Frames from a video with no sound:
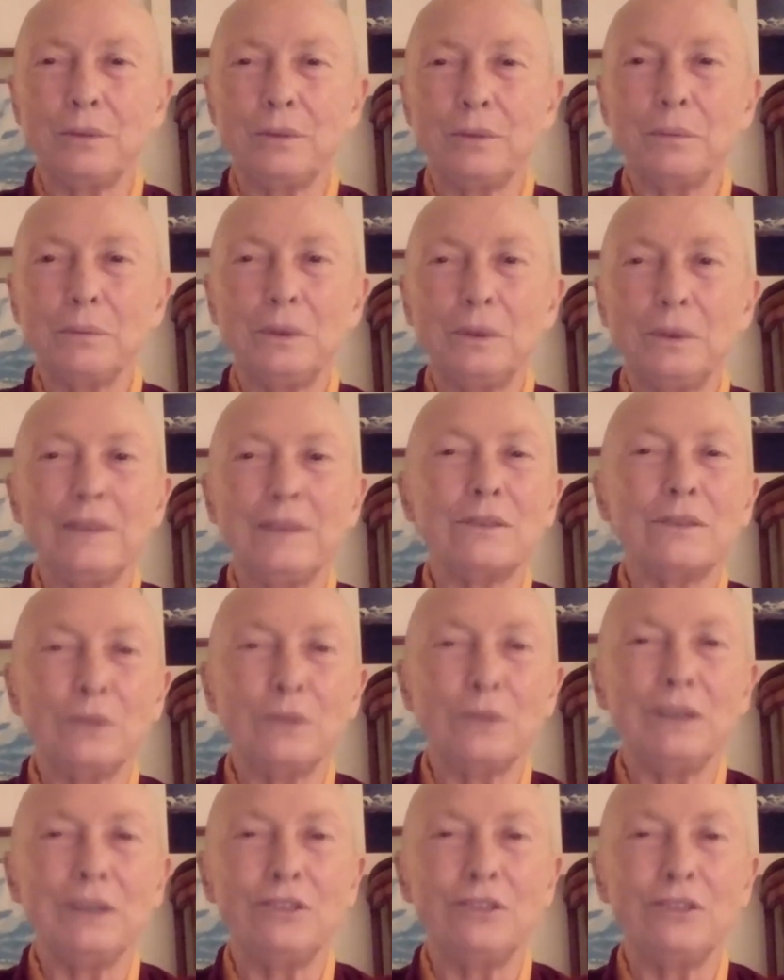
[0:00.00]
Buddhist
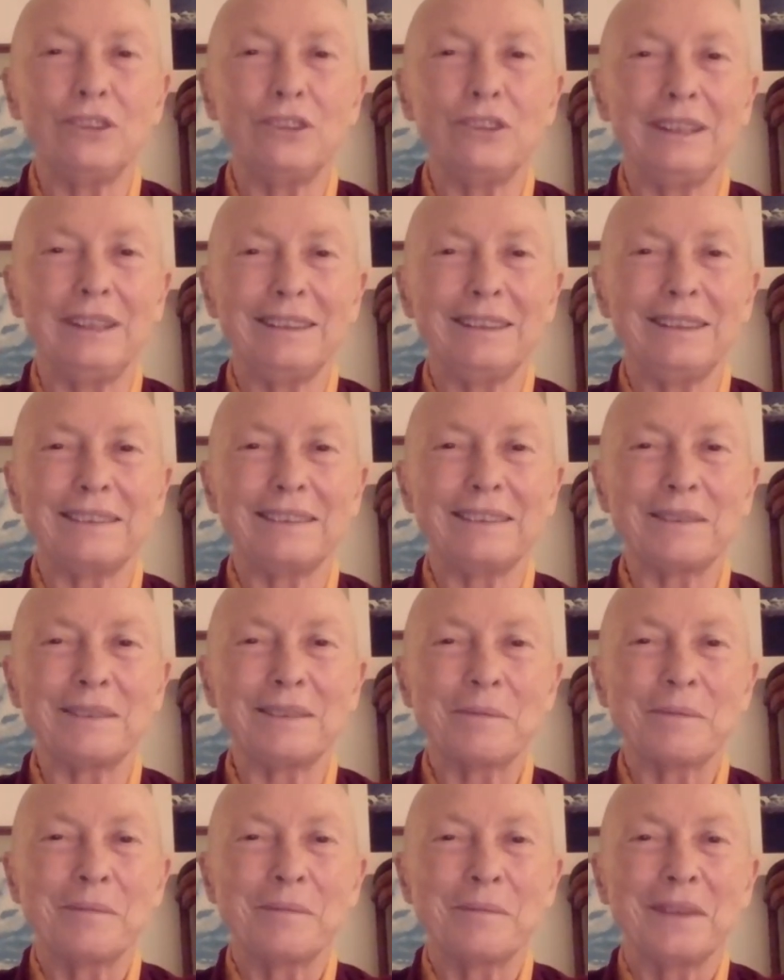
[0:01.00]
traditions.
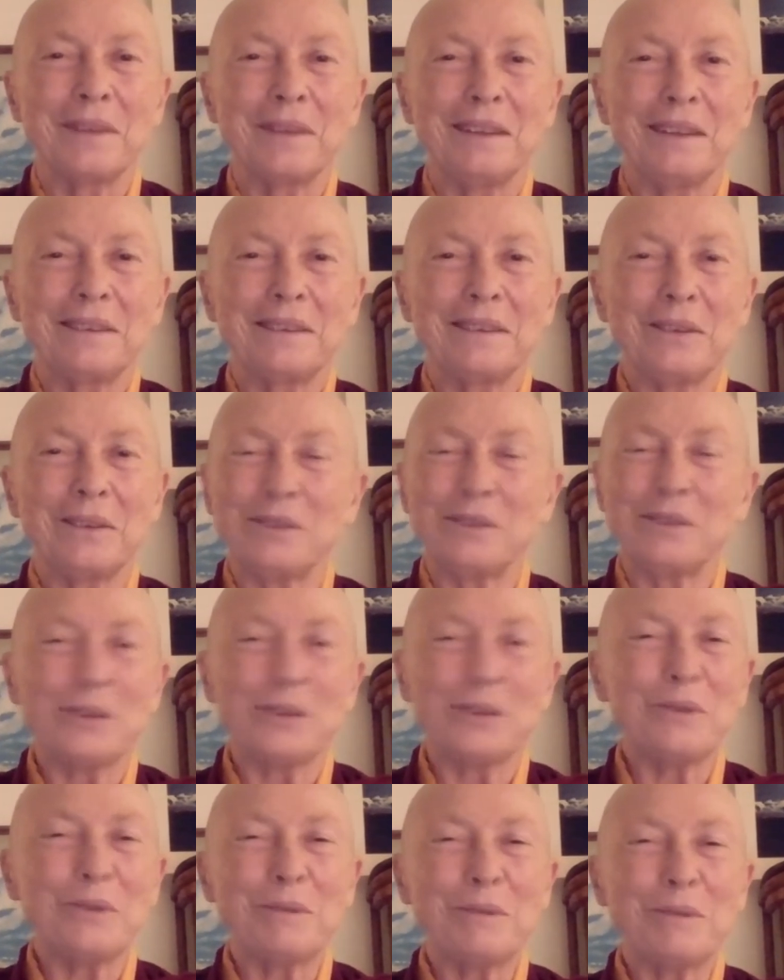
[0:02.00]
Mm. So
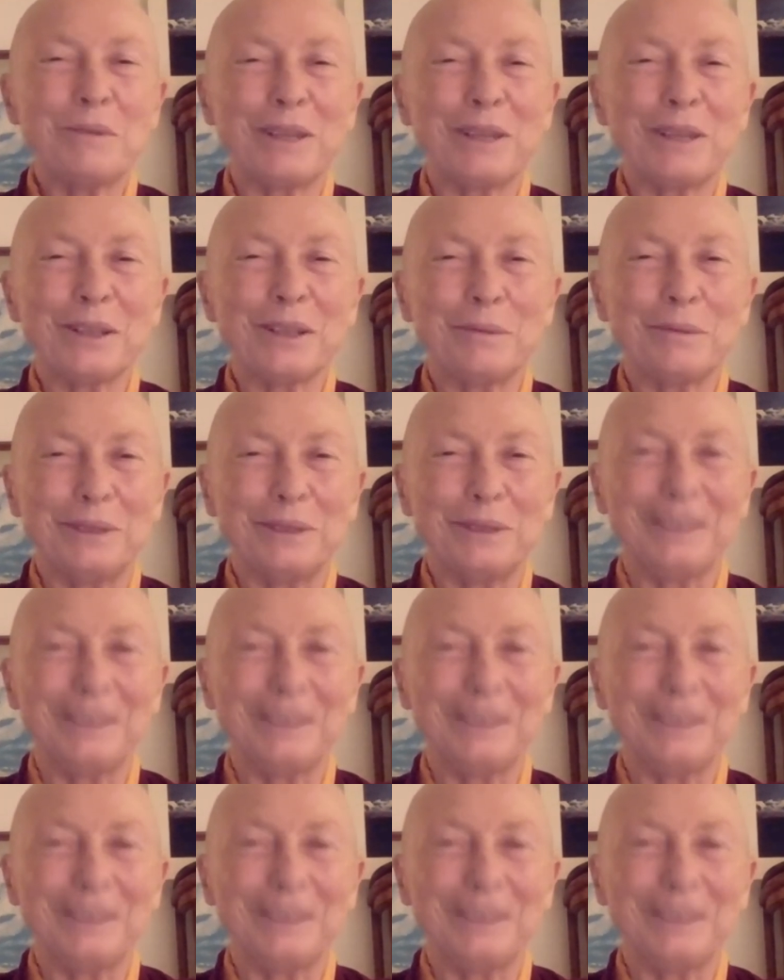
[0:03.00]
quite remarkable.